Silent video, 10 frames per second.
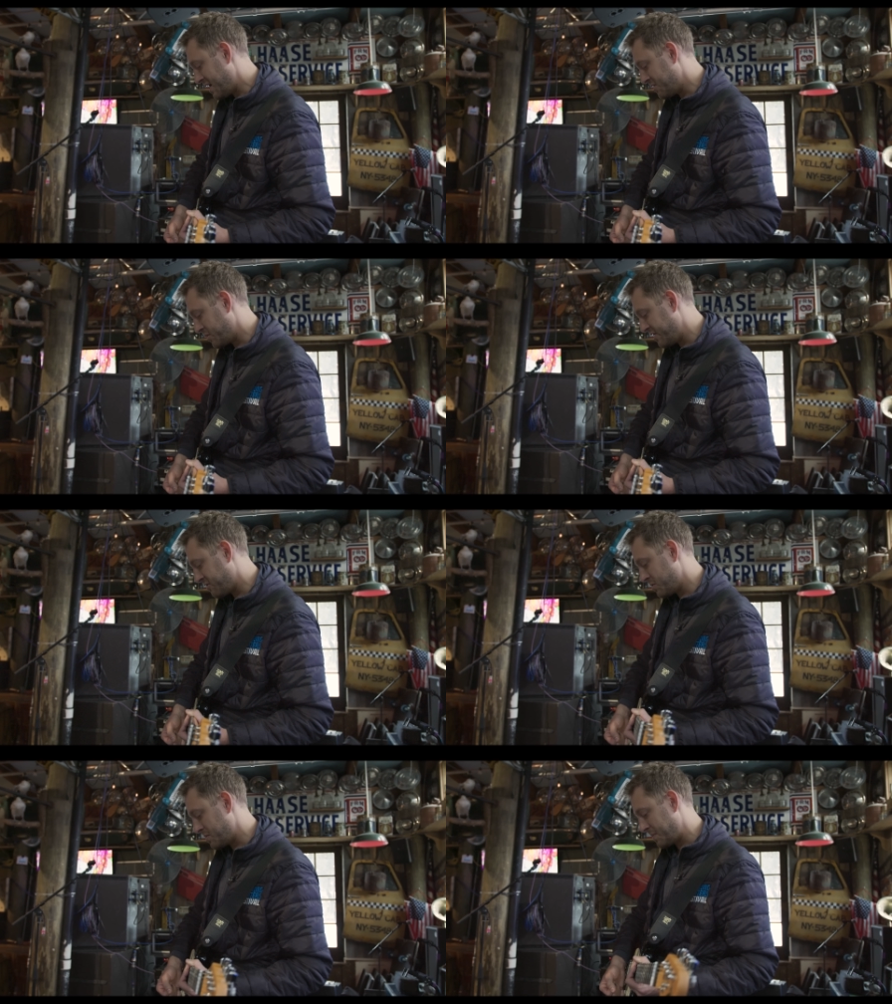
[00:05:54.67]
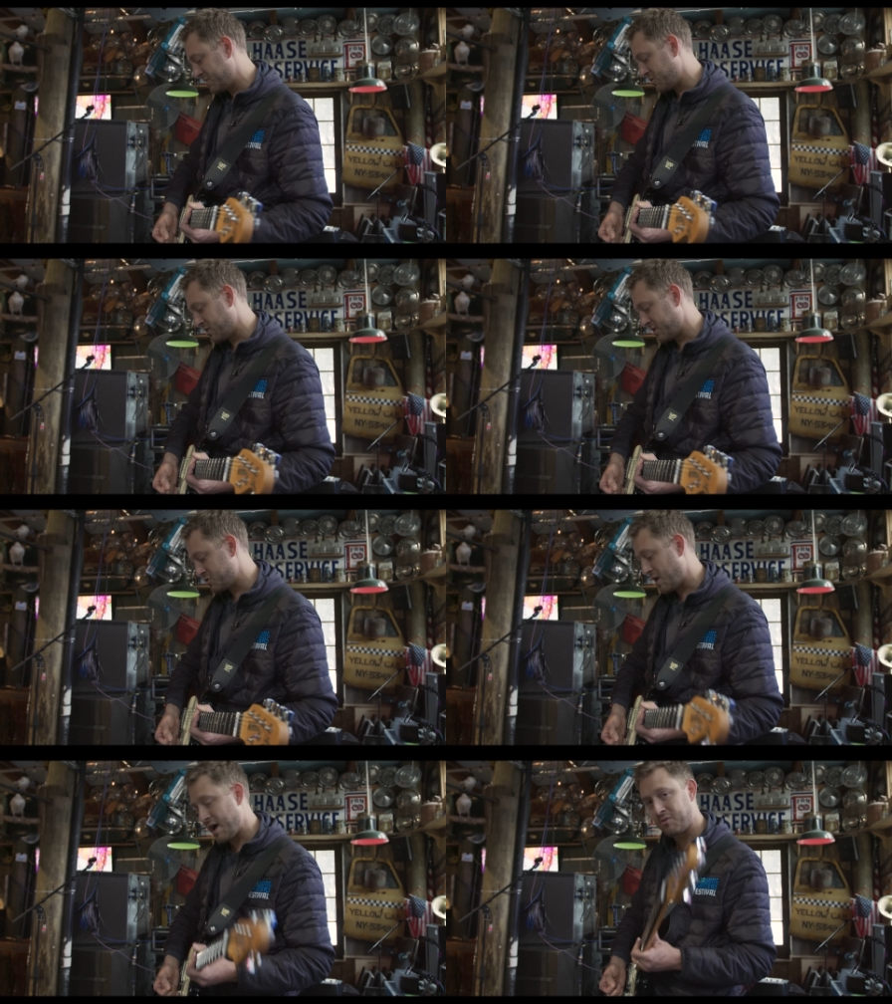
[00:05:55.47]
and the reverb and maybe turn on a
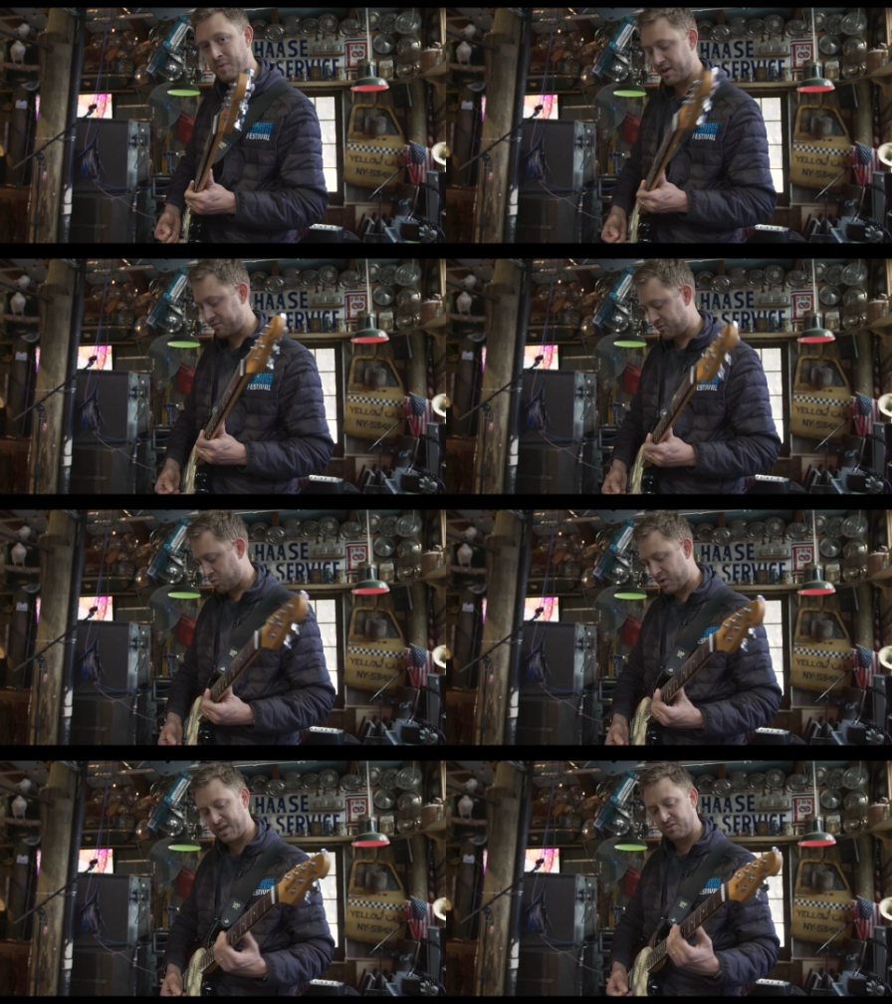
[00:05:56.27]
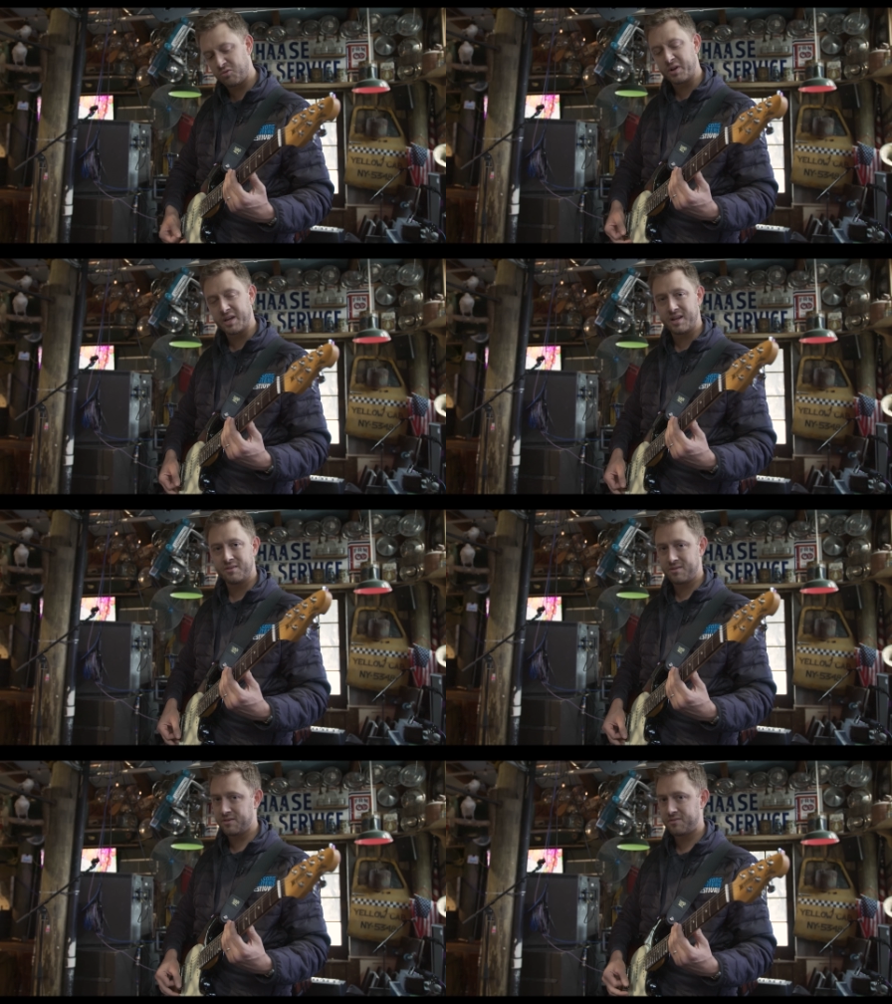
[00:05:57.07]
drive on my AC20 and sort of get
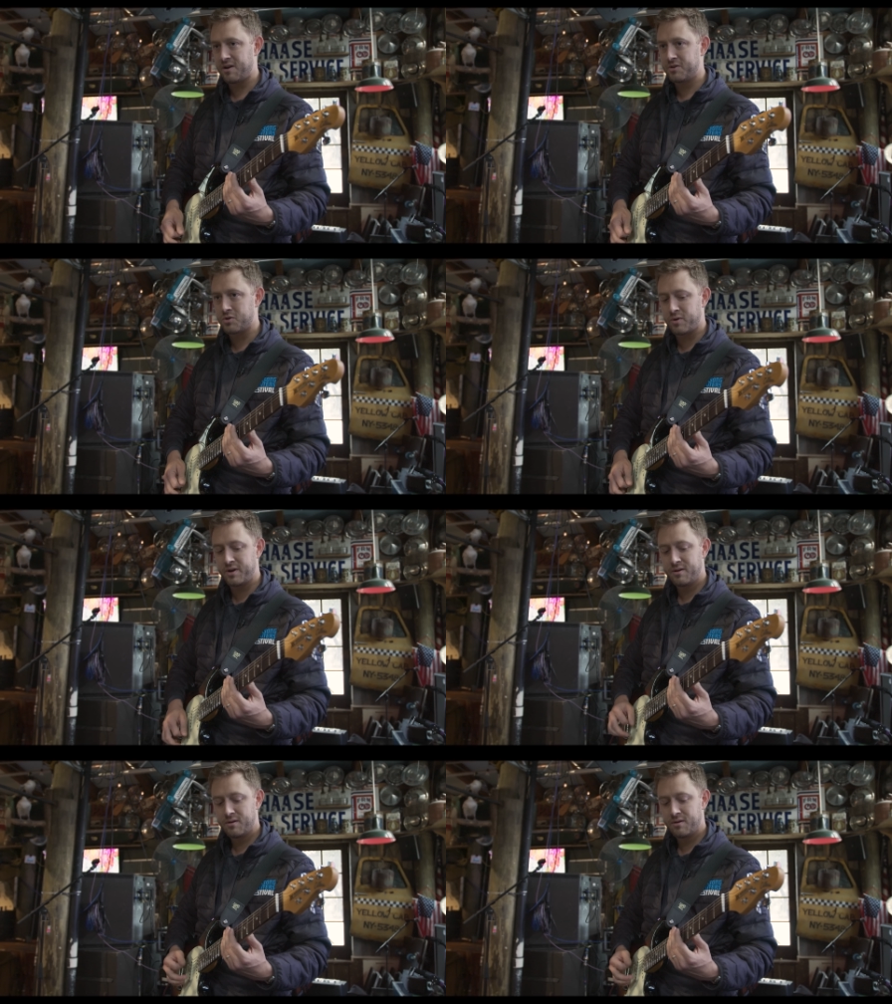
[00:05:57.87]
into this territory.